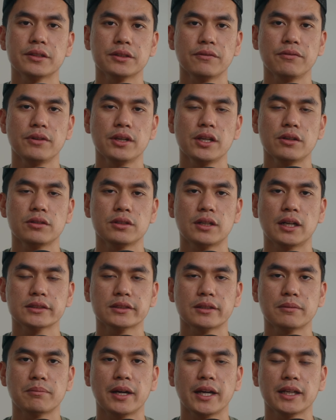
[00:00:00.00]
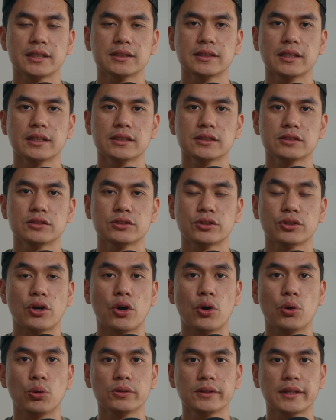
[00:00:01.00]
in the video, Dr. Mike says to
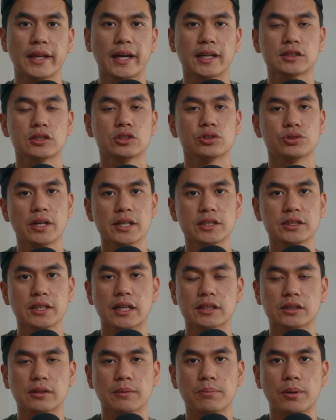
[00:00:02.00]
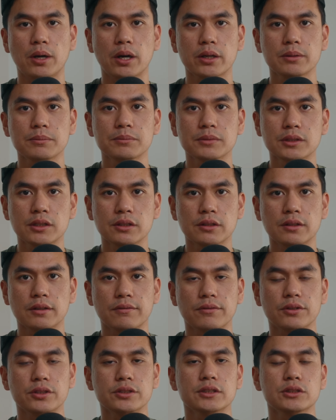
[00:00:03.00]
hold that stretch at the bottom
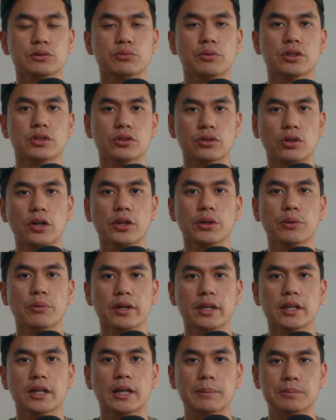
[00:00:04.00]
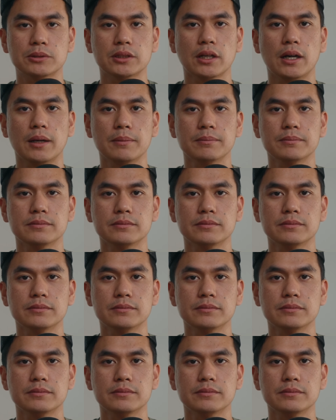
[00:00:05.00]
versus when you're all the way up top.